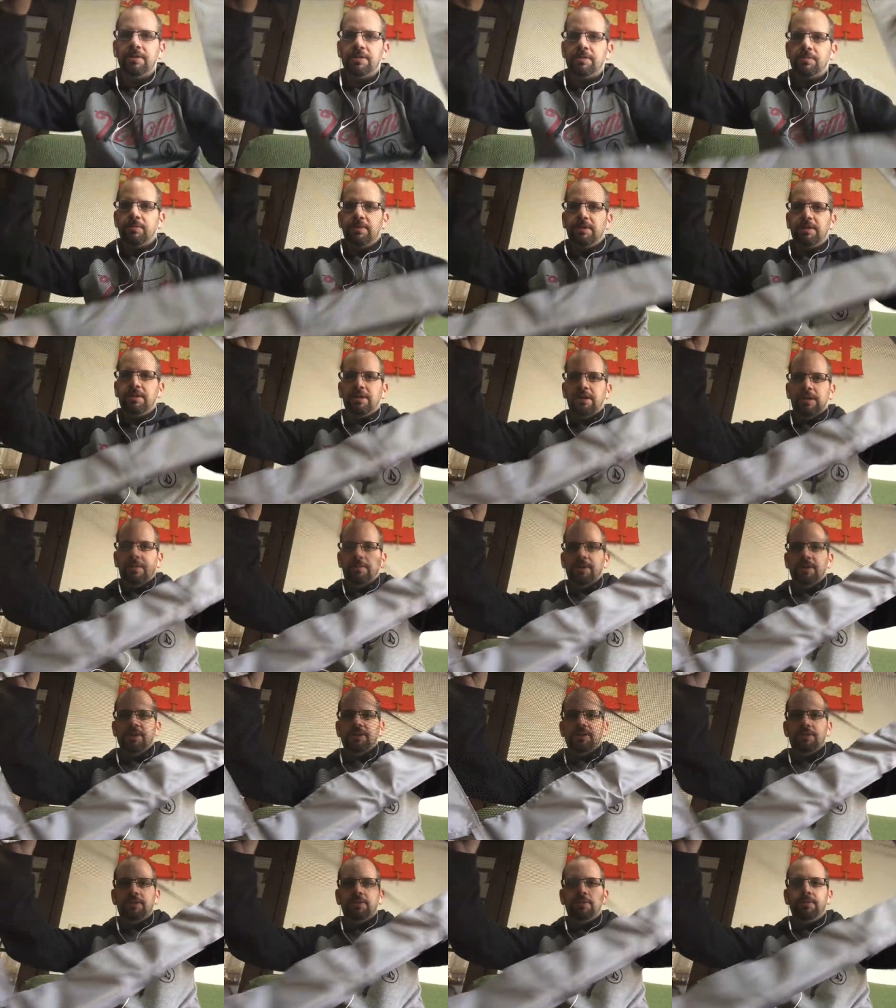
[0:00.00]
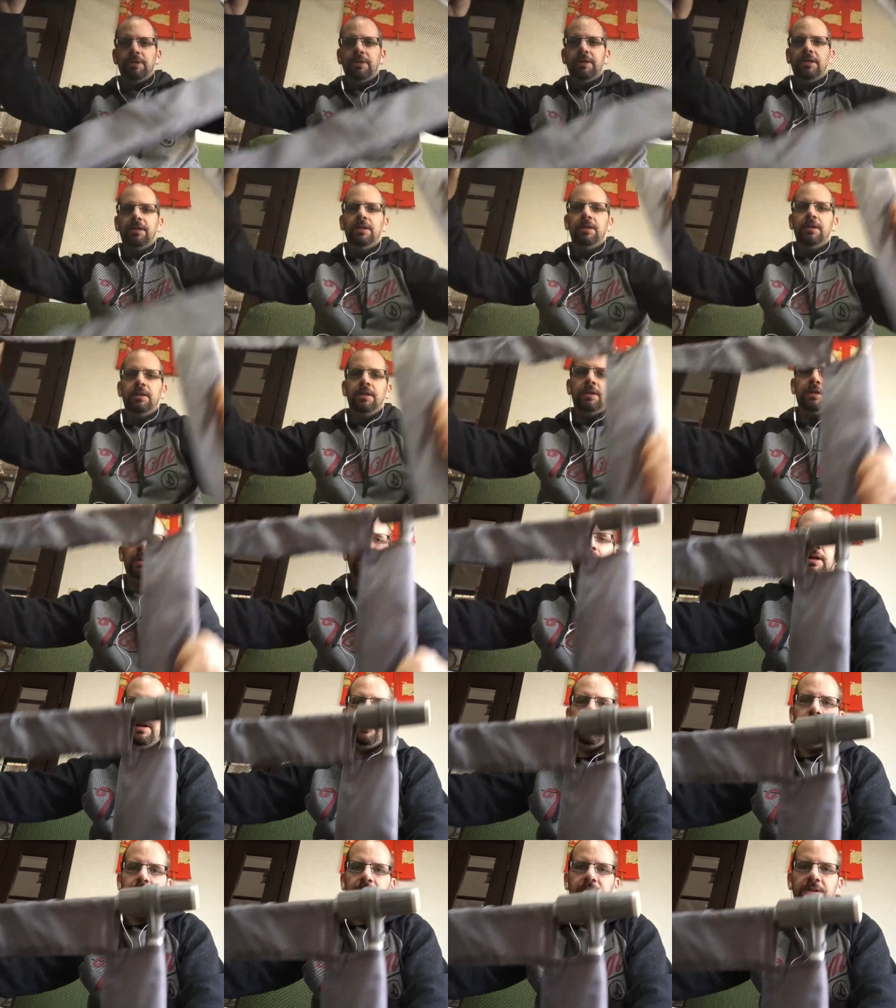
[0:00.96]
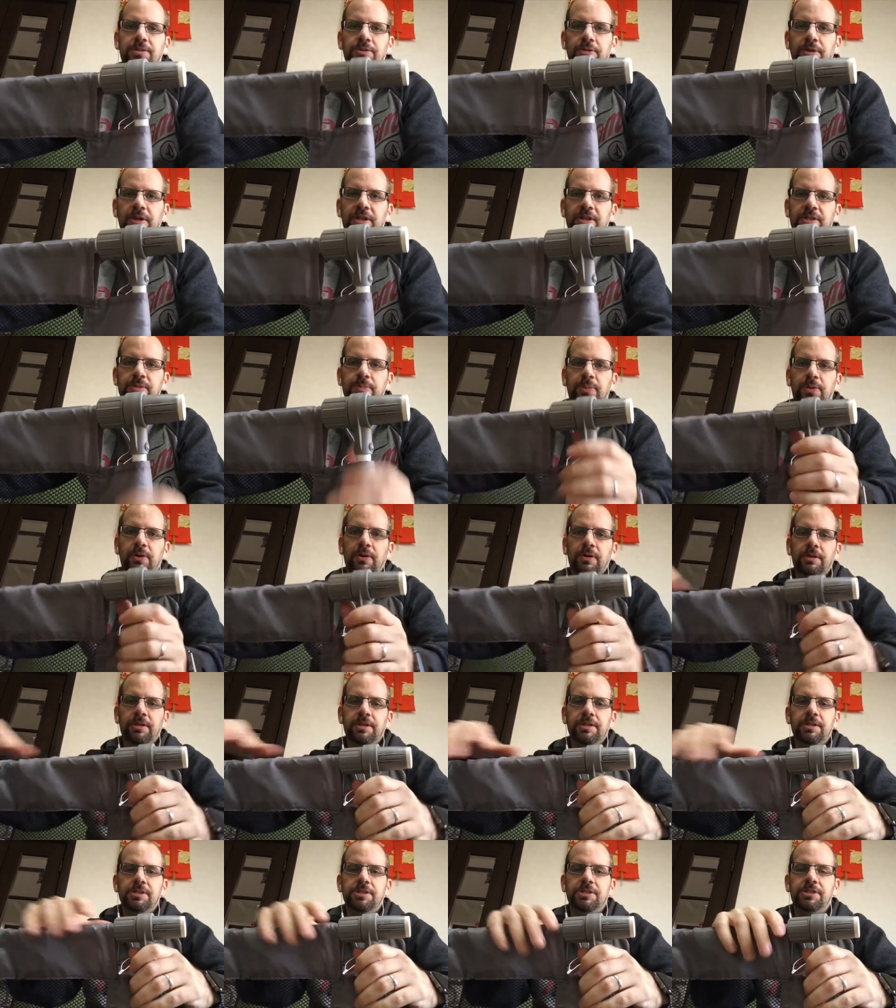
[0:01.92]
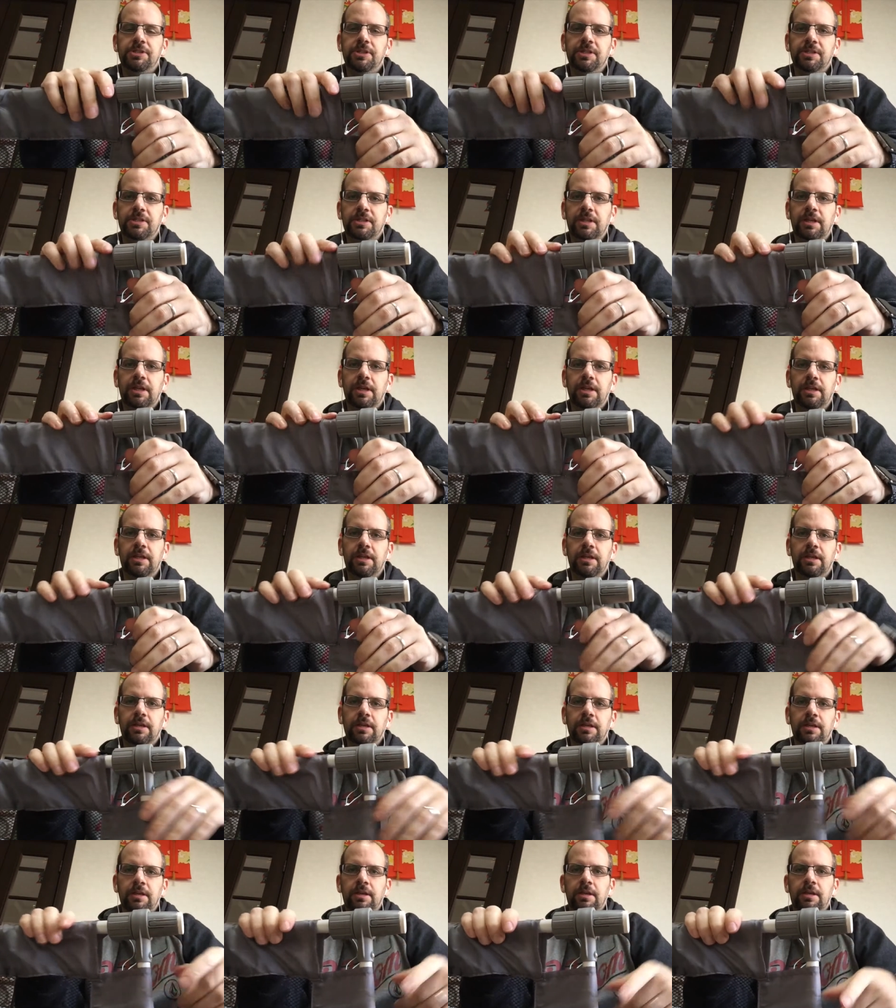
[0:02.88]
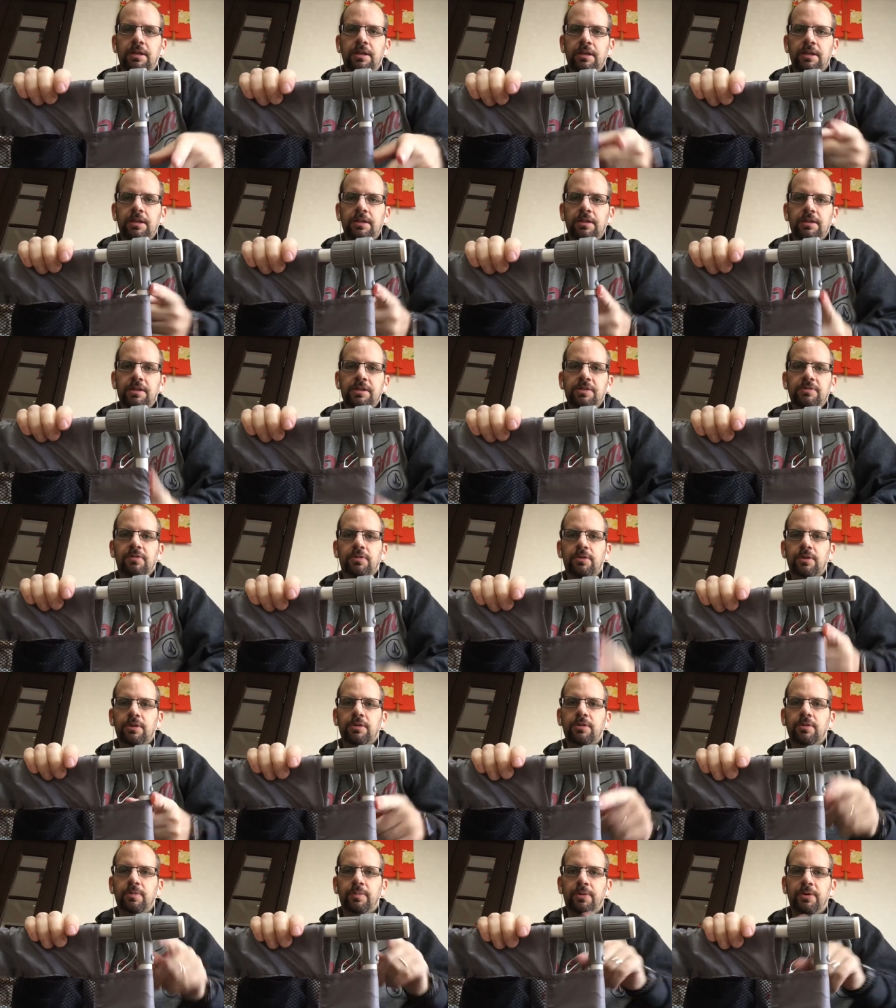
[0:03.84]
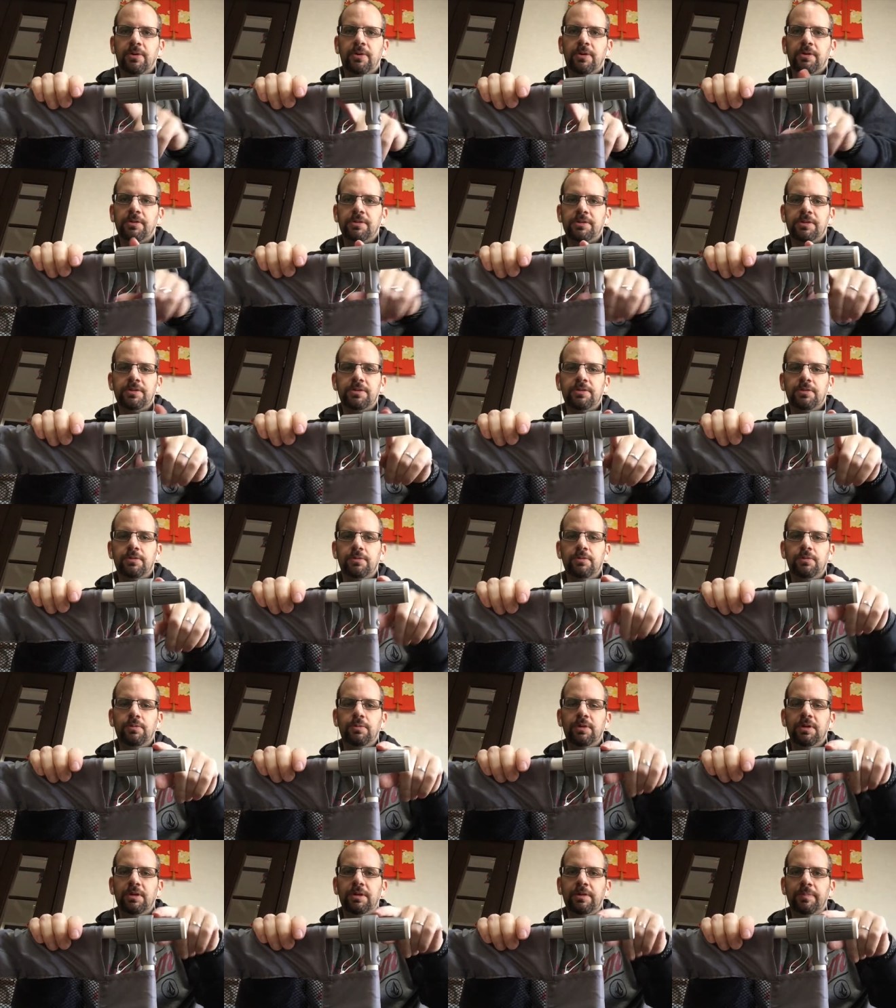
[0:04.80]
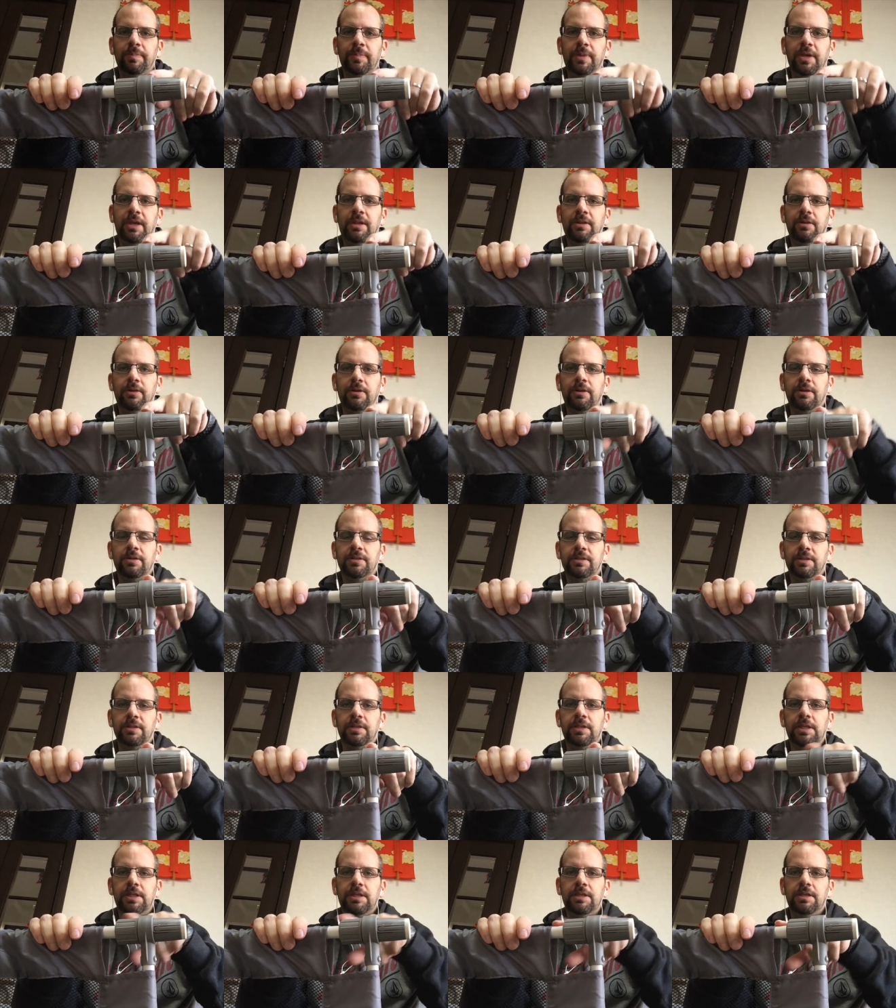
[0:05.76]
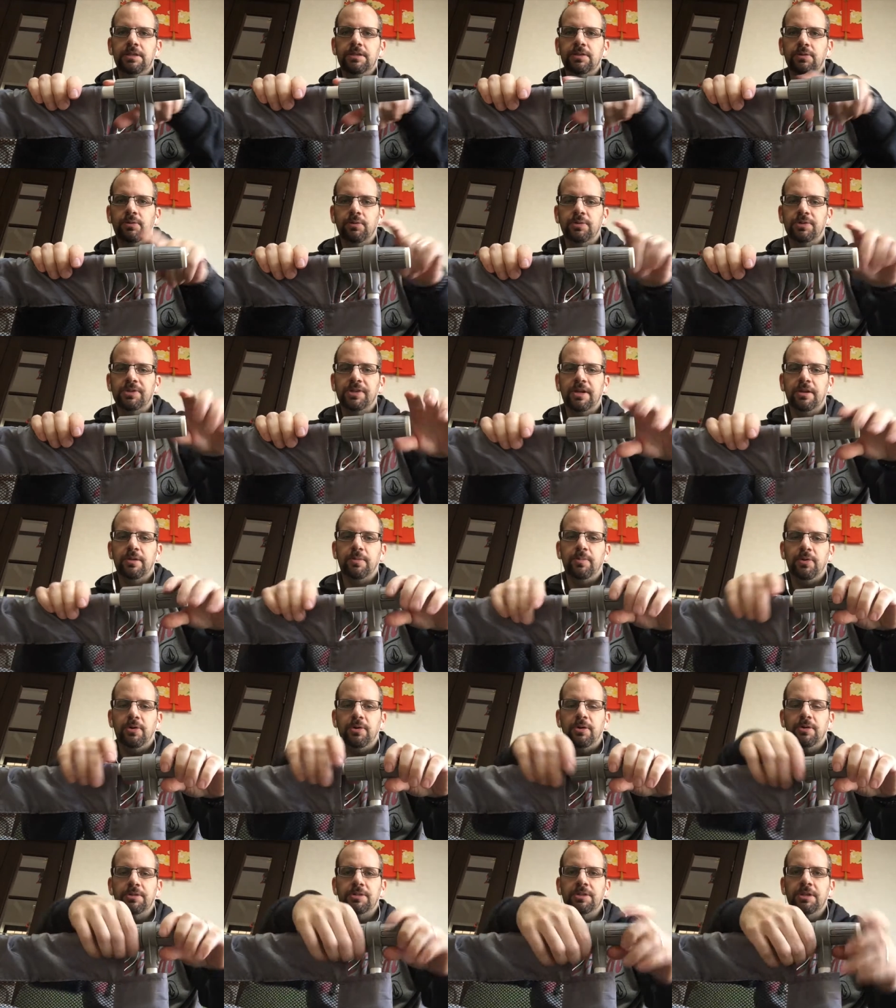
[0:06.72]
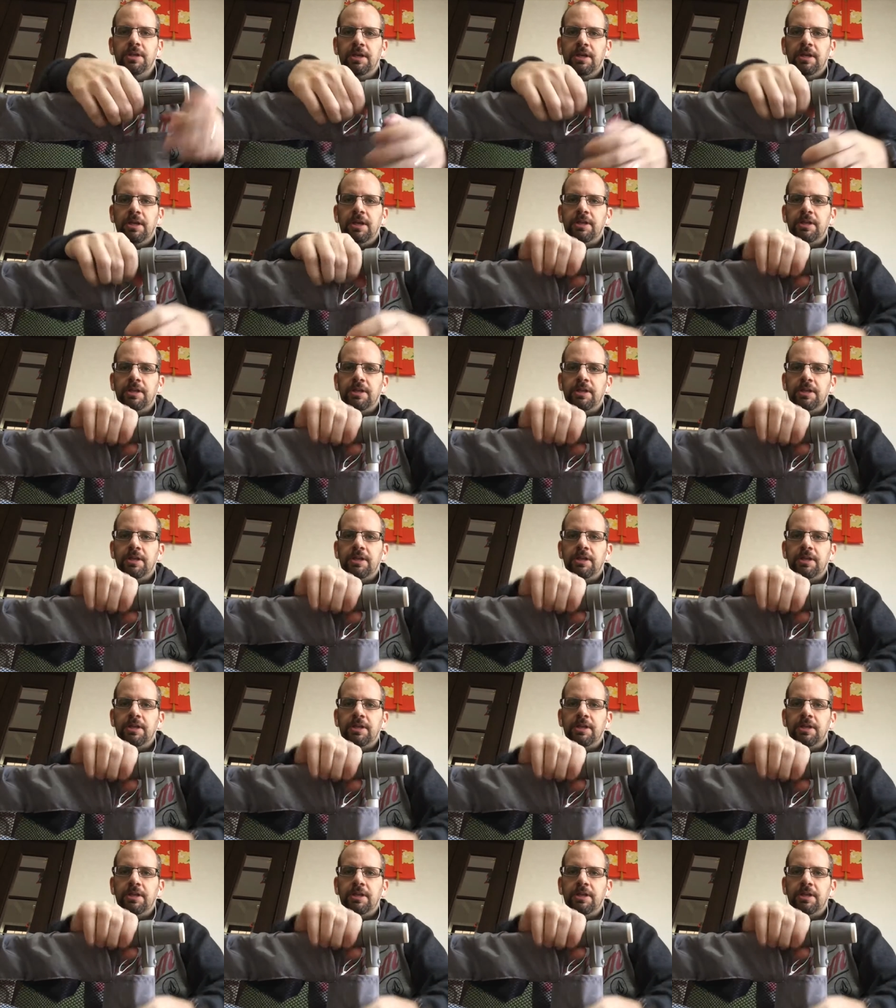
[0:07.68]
There's really not much to it. The trickiest part is just getting these vertical bars to mate onto these horizontal bars.